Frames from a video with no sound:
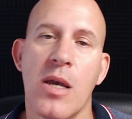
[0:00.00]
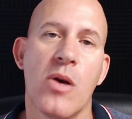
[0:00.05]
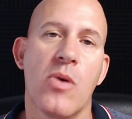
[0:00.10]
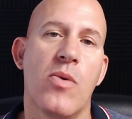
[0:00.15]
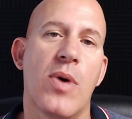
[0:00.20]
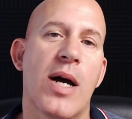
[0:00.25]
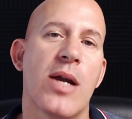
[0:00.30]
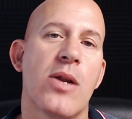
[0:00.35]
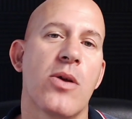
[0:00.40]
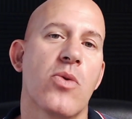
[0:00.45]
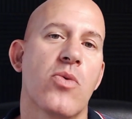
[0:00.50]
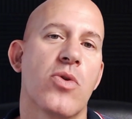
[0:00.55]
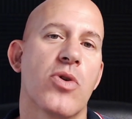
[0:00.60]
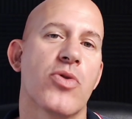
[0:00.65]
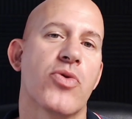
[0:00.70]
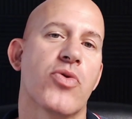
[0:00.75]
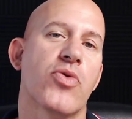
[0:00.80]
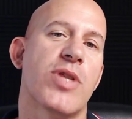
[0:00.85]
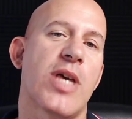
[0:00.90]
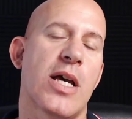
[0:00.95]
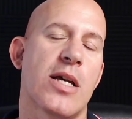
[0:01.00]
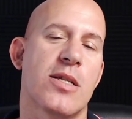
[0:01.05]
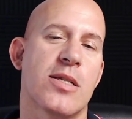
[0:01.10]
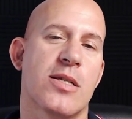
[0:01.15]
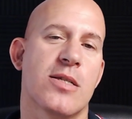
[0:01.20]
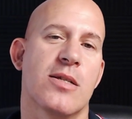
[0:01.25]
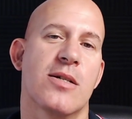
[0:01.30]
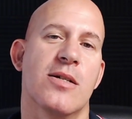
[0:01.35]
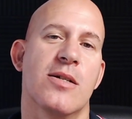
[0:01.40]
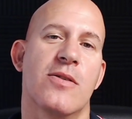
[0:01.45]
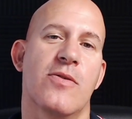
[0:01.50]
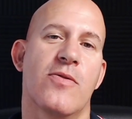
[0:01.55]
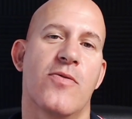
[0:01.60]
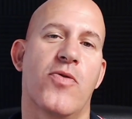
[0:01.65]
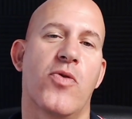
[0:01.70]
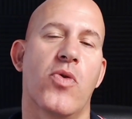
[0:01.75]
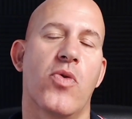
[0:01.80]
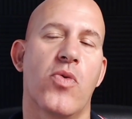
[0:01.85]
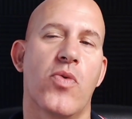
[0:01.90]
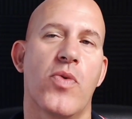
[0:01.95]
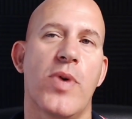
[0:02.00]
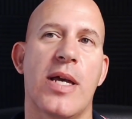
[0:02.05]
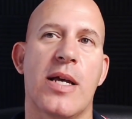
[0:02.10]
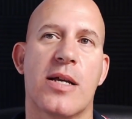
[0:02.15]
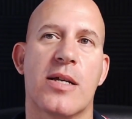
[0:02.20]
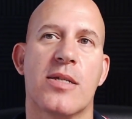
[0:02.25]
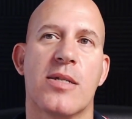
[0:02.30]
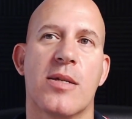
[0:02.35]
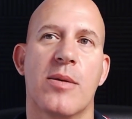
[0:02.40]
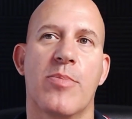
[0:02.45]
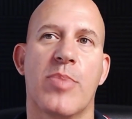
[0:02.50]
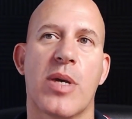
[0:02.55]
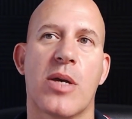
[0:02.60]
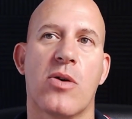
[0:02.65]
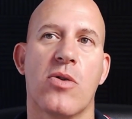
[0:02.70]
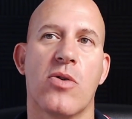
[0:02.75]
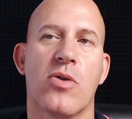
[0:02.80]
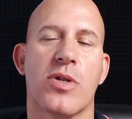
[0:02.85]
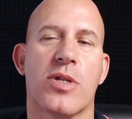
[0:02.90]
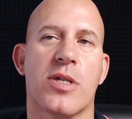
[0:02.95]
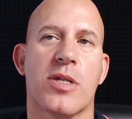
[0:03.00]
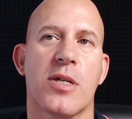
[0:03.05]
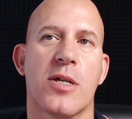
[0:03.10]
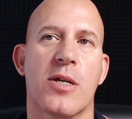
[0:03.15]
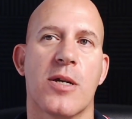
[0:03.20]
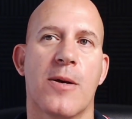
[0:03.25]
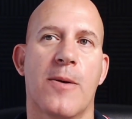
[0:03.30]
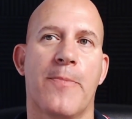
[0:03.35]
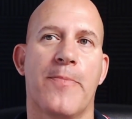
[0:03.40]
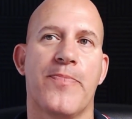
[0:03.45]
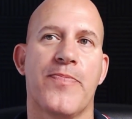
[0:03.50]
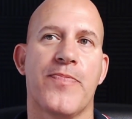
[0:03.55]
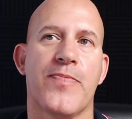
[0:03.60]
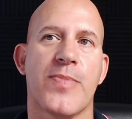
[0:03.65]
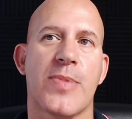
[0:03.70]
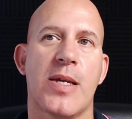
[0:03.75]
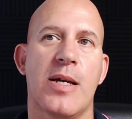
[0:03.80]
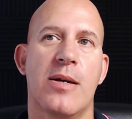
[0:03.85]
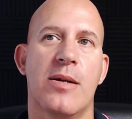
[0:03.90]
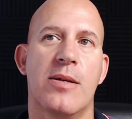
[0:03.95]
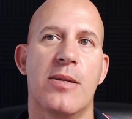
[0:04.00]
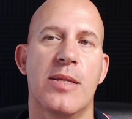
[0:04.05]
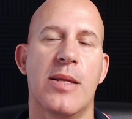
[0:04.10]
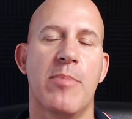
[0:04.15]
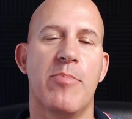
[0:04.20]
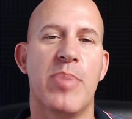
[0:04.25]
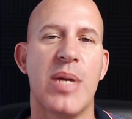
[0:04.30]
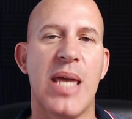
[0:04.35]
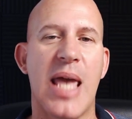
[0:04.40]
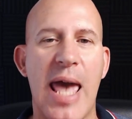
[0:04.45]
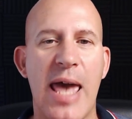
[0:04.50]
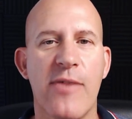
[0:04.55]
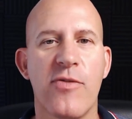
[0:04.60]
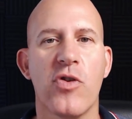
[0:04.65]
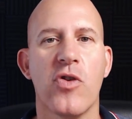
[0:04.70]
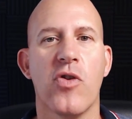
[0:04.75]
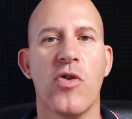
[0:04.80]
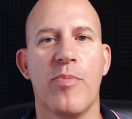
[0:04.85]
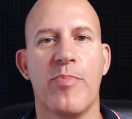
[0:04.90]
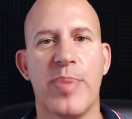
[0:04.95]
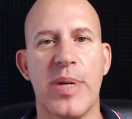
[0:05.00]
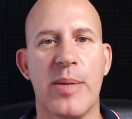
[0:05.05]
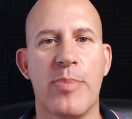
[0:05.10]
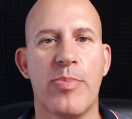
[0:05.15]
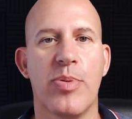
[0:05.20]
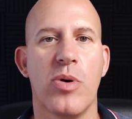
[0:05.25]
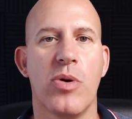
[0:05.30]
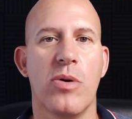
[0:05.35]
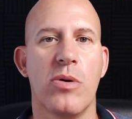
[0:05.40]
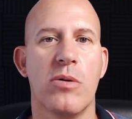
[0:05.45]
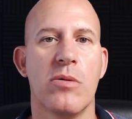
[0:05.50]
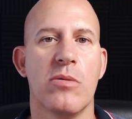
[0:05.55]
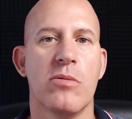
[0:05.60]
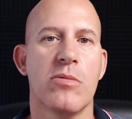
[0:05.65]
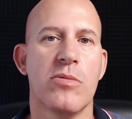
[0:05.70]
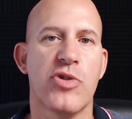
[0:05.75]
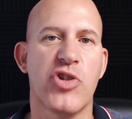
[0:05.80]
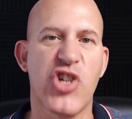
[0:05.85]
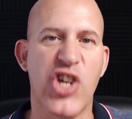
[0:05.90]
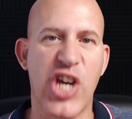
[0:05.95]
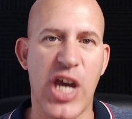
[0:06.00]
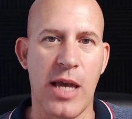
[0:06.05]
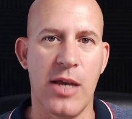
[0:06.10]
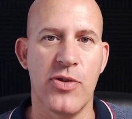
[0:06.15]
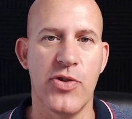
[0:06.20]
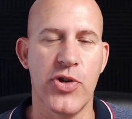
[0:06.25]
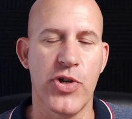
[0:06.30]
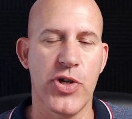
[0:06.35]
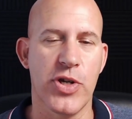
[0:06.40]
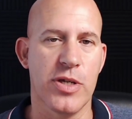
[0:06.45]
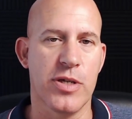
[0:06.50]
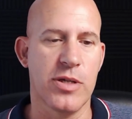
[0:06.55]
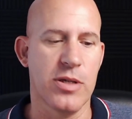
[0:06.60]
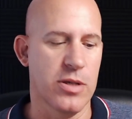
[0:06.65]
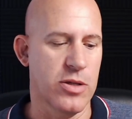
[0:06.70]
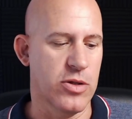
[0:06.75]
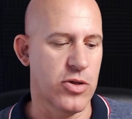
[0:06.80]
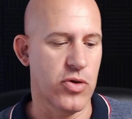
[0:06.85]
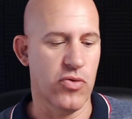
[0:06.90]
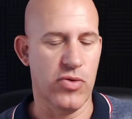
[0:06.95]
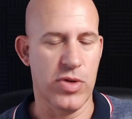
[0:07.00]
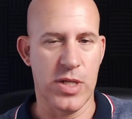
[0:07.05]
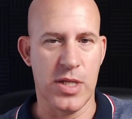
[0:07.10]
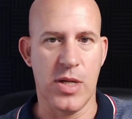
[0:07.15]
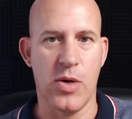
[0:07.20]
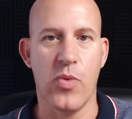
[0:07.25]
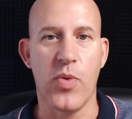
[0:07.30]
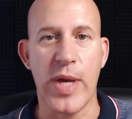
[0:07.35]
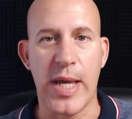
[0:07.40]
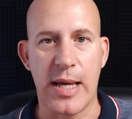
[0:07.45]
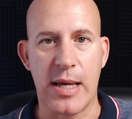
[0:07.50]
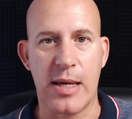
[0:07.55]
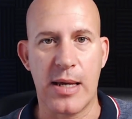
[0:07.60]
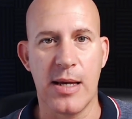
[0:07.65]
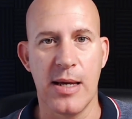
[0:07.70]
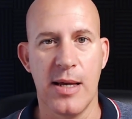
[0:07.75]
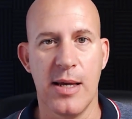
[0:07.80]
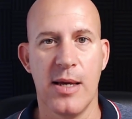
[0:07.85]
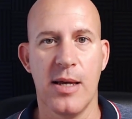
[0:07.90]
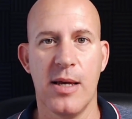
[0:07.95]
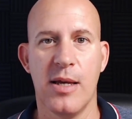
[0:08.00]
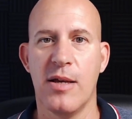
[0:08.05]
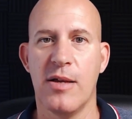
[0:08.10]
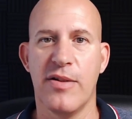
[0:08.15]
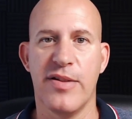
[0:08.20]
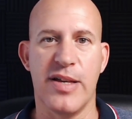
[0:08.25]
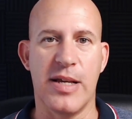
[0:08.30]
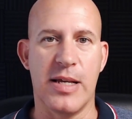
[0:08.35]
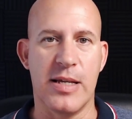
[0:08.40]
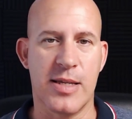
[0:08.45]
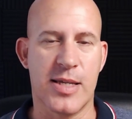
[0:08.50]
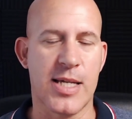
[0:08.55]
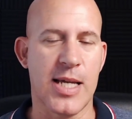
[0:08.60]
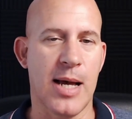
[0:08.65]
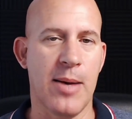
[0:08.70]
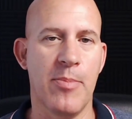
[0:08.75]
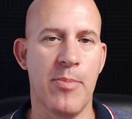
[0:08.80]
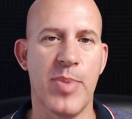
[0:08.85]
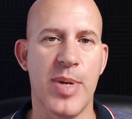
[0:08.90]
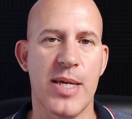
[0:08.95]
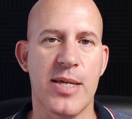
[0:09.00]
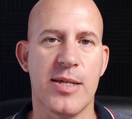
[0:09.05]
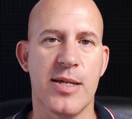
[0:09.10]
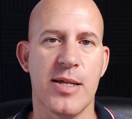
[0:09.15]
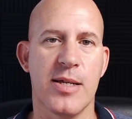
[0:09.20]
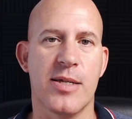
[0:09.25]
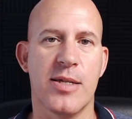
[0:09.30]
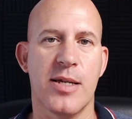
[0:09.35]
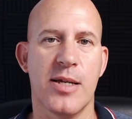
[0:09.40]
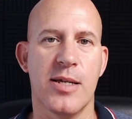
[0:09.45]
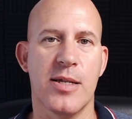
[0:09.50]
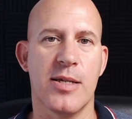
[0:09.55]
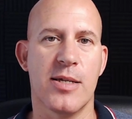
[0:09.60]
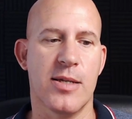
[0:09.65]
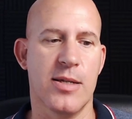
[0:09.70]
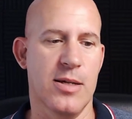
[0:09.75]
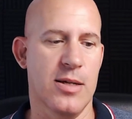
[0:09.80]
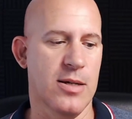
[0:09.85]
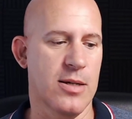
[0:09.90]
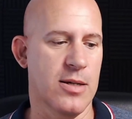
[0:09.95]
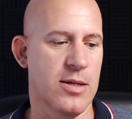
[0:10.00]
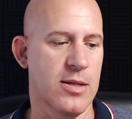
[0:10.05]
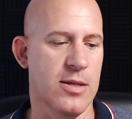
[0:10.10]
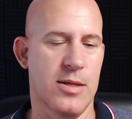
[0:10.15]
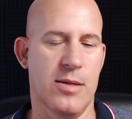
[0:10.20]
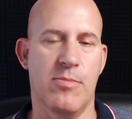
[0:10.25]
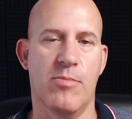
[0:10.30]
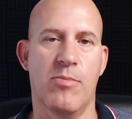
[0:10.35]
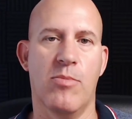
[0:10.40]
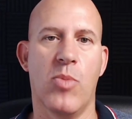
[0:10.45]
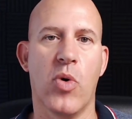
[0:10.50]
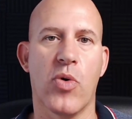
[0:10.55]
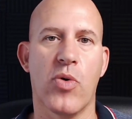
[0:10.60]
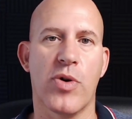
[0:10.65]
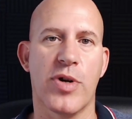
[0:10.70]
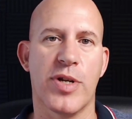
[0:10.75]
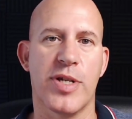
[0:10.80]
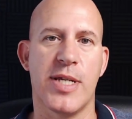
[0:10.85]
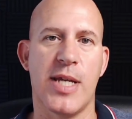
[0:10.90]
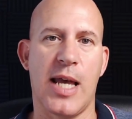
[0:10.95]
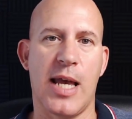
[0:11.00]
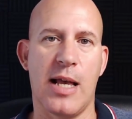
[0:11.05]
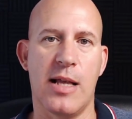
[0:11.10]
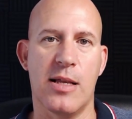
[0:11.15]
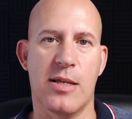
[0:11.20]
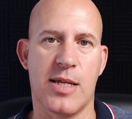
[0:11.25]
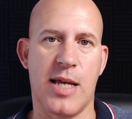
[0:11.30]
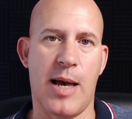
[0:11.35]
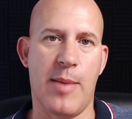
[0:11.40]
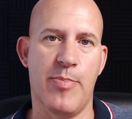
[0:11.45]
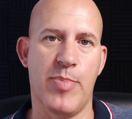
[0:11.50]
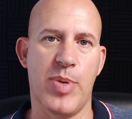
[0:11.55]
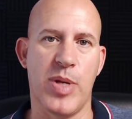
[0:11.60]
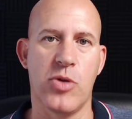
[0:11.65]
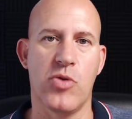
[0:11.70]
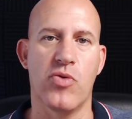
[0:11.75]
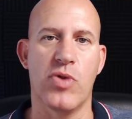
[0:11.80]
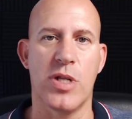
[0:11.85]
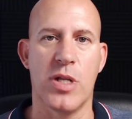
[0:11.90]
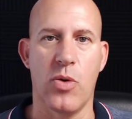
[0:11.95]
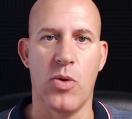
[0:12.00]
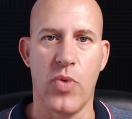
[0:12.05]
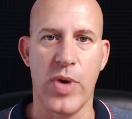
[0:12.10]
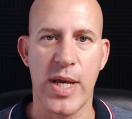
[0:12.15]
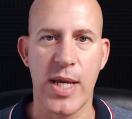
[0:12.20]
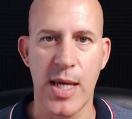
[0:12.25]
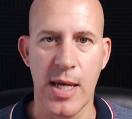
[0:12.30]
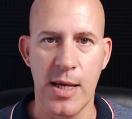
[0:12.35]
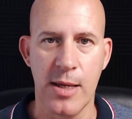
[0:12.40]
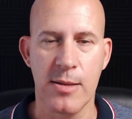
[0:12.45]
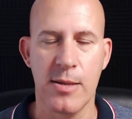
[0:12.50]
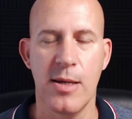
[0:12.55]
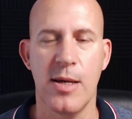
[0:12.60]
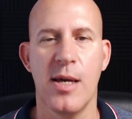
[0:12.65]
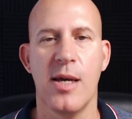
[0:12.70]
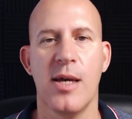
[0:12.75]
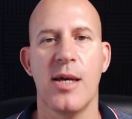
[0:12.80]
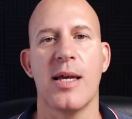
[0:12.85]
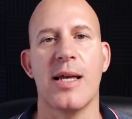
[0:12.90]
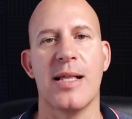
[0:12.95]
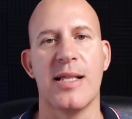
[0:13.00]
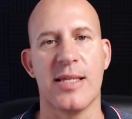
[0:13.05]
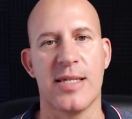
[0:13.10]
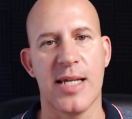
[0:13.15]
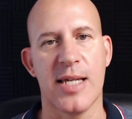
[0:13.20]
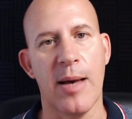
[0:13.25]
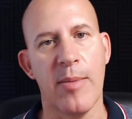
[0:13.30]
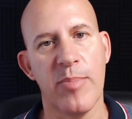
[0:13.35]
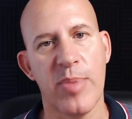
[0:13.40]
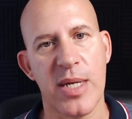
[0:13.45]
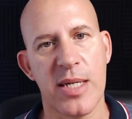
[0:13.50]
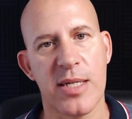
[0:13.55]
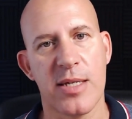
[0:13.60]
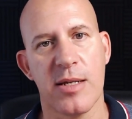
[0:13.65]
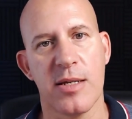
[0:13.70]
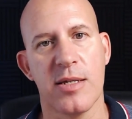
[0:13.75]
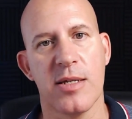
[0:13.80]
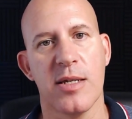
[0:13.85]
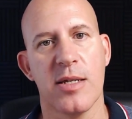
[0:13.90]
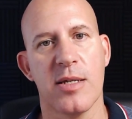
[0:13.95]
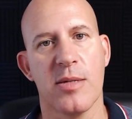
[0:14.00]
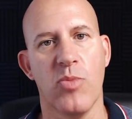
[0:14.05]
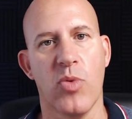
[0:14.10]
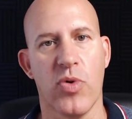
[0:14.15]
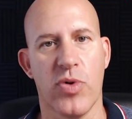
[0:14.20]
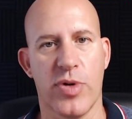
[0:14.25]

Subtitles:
Why do you want to test full weeks? Because the behavior of people changes during the week. In some businesses, more sales happen during the weekend. In some businesses, more